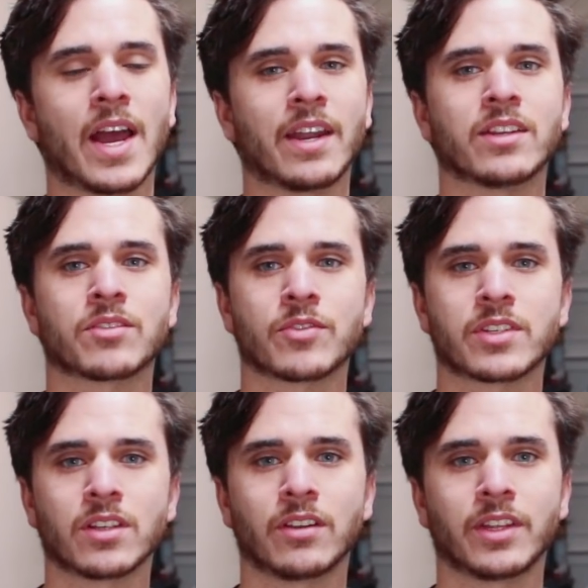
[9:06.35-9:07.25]
at his
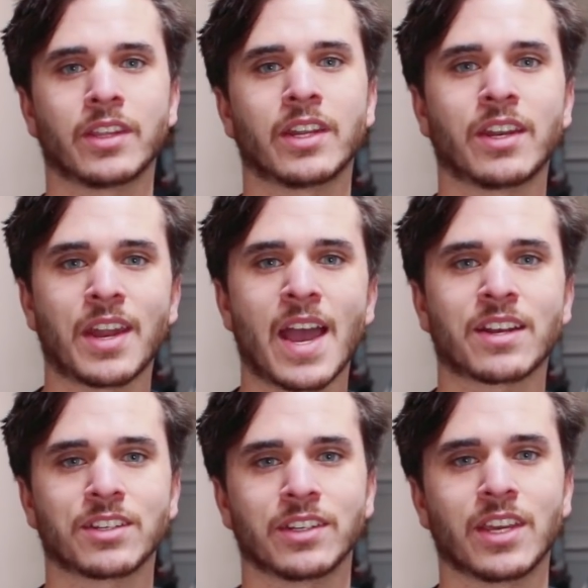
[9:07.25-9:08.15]
facility. They didn't
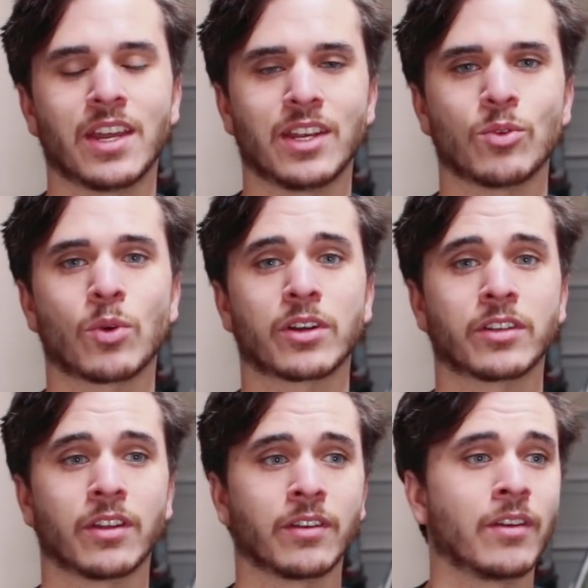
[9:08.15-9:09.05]
actually get any work
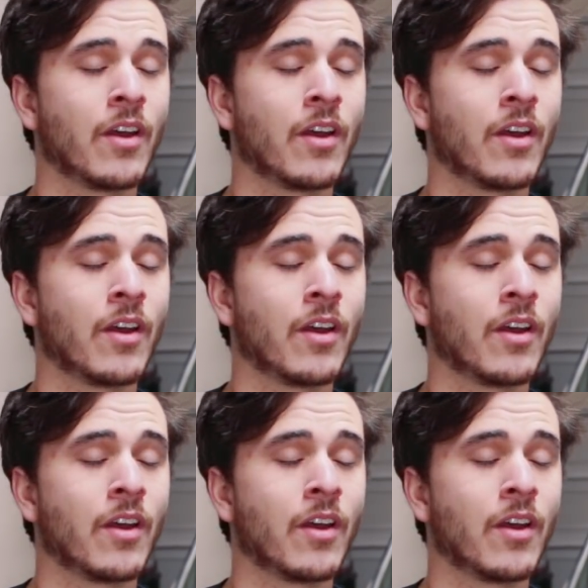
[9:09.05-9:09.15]
done.